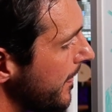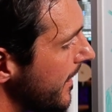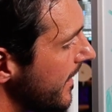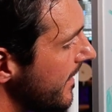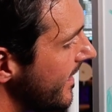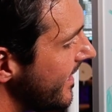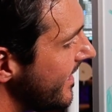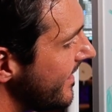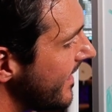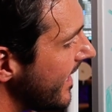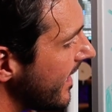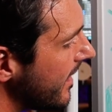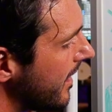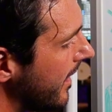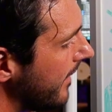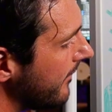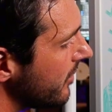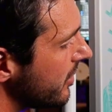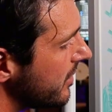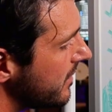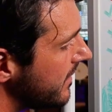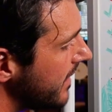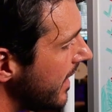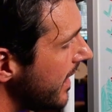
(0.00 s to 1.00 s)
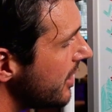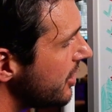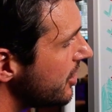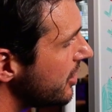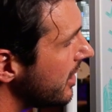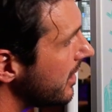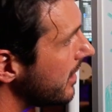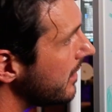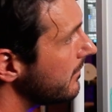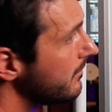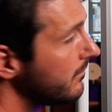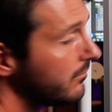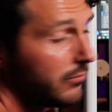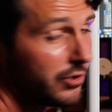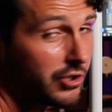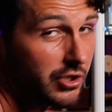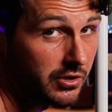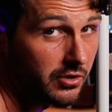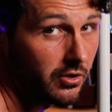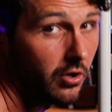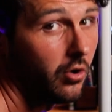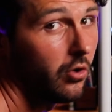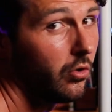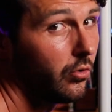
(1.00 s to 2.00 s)
And then in that conversation, which
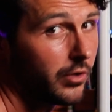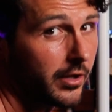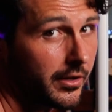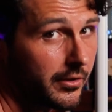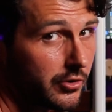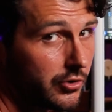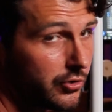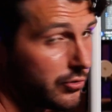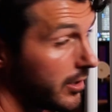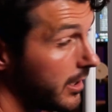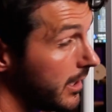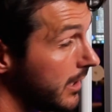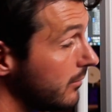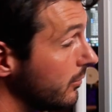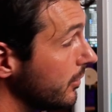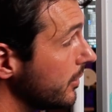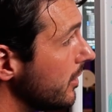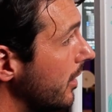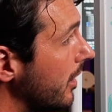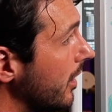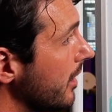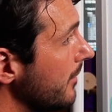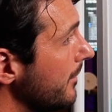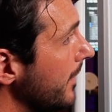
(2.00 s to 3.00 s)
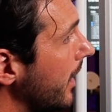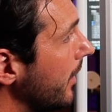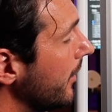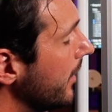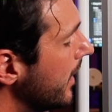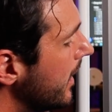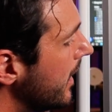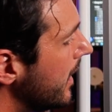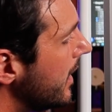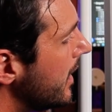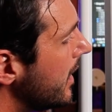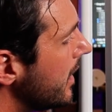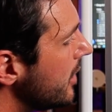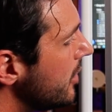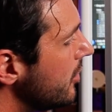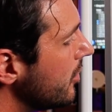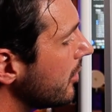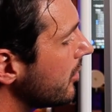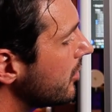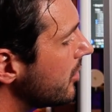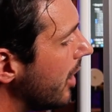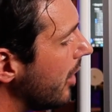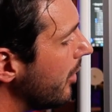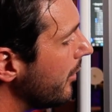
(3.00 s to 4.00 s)
is a whole nother training we'll talk about,
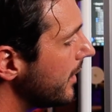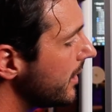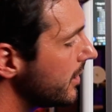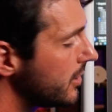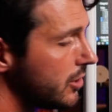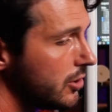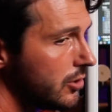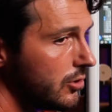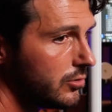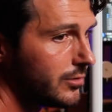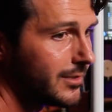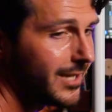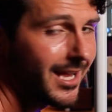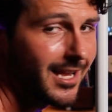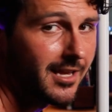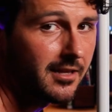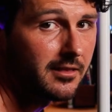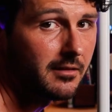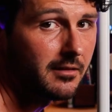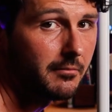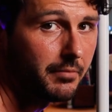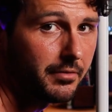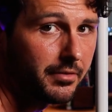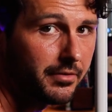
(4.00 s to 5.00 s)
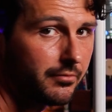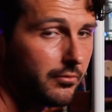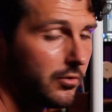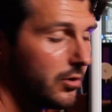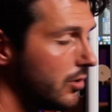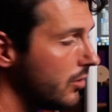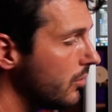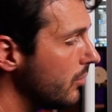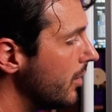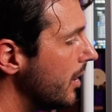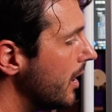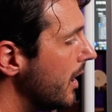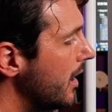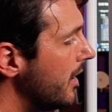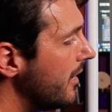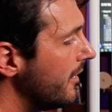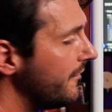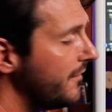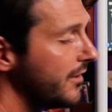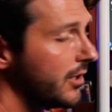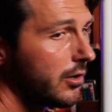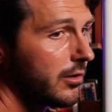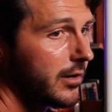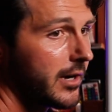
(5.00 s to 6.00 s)
you're going to take them through
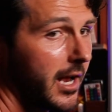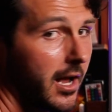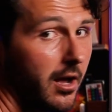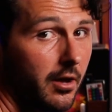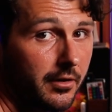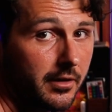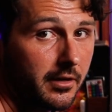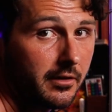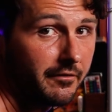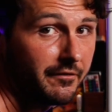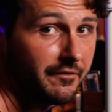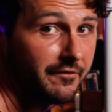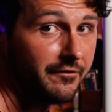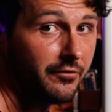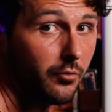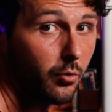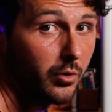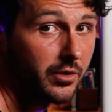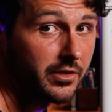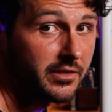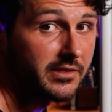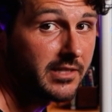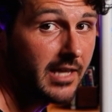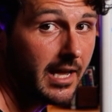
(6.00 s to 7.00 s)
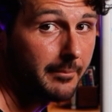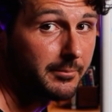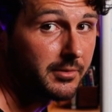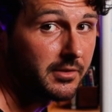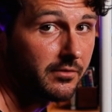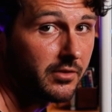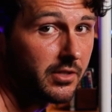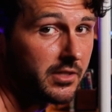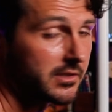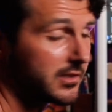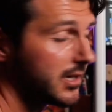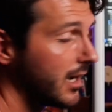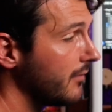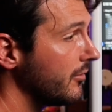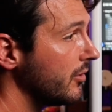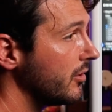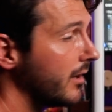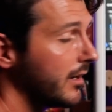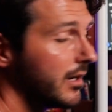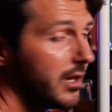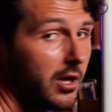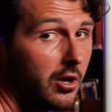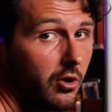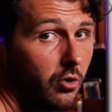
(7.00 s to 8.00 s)
figuring out 4 steps of the discovery,
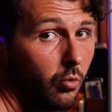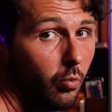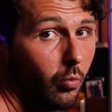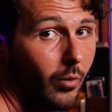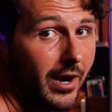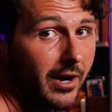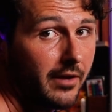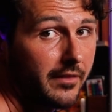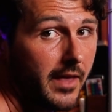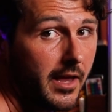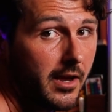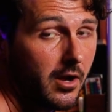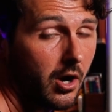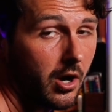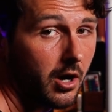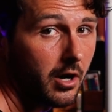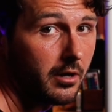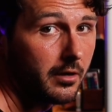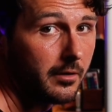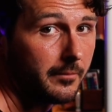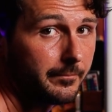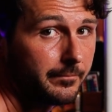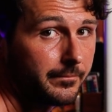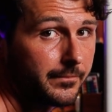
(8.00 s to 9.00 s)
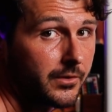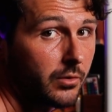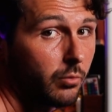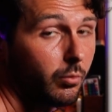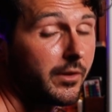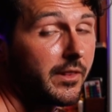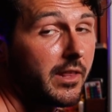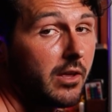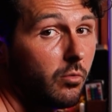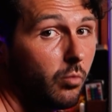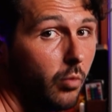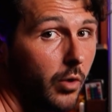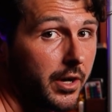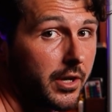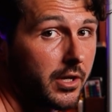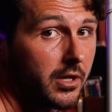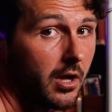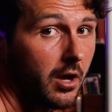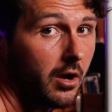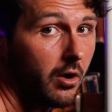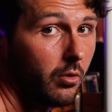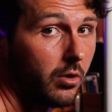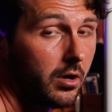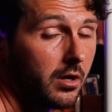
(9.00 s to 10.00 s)
right? Where they are, where they wanna
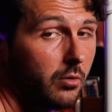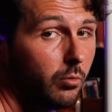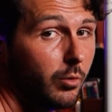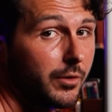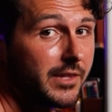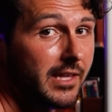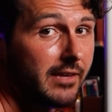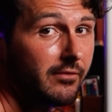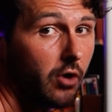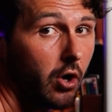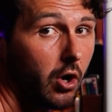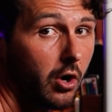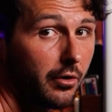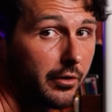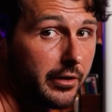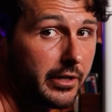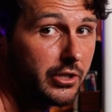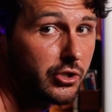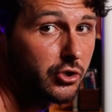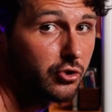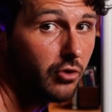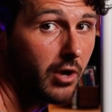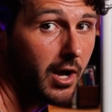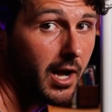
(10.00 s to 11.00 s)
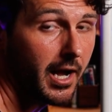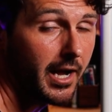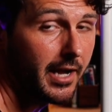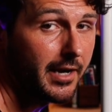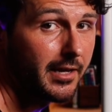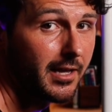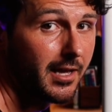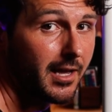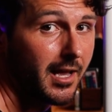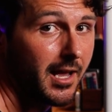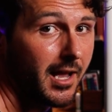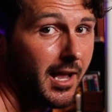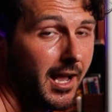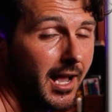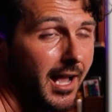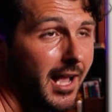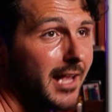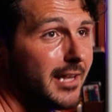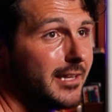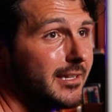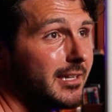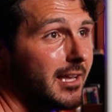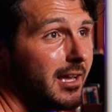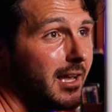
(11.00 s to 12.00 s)
go, what they've already tried,
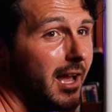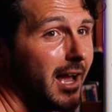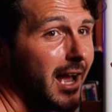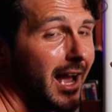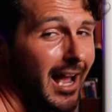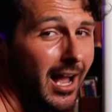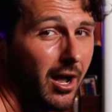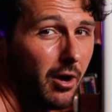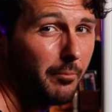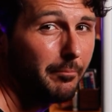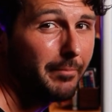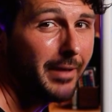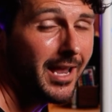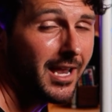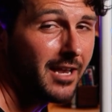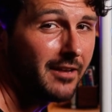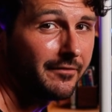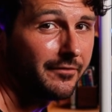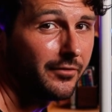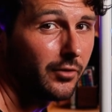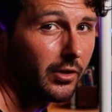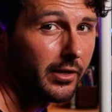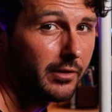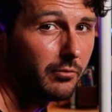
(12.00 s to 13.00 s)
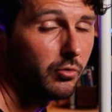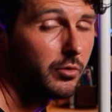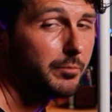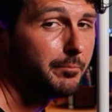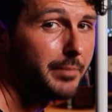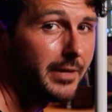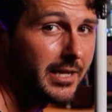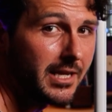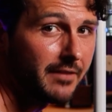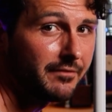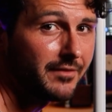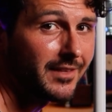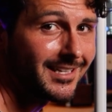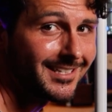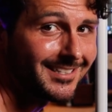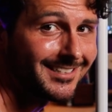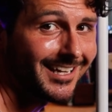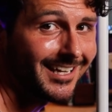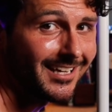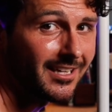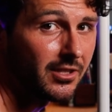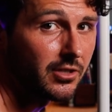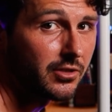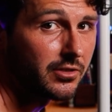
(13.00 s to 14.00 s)
and how painful it would be if they
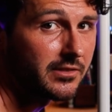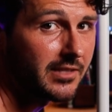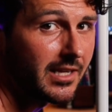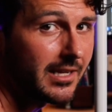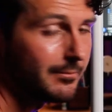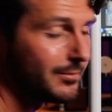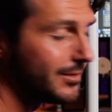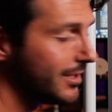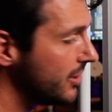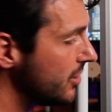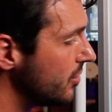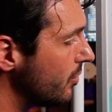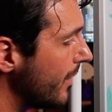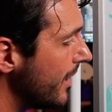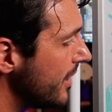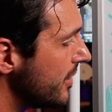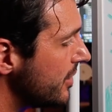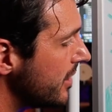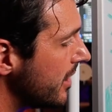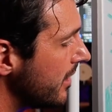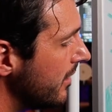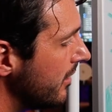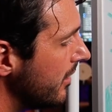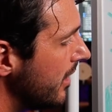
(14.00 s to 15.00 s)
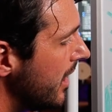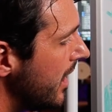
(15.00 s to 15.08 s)
stayed in their same situation.